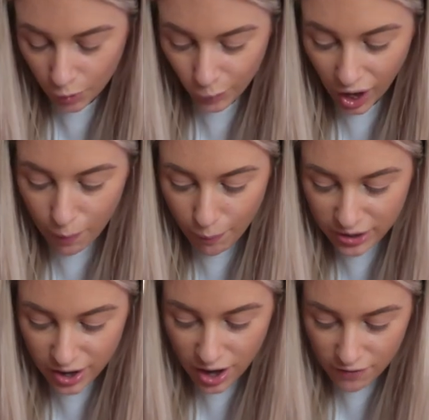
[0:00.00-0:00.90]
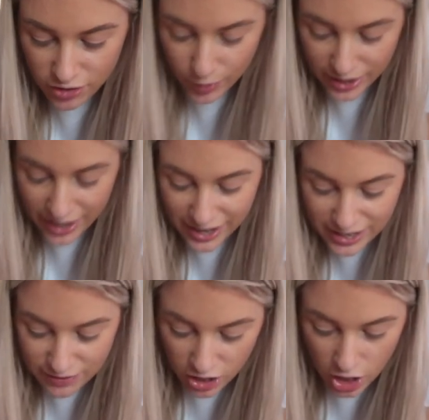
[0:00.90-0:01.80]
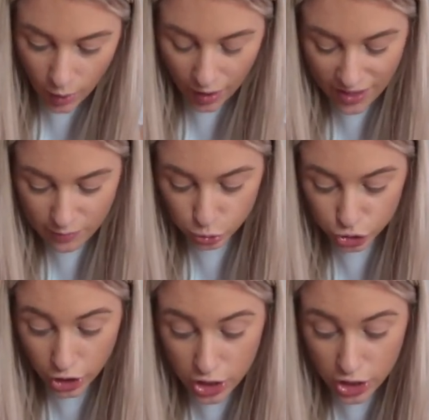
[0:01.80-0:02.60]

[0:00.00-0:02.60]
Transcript: We are probably going to love you and leave you, and then we'll show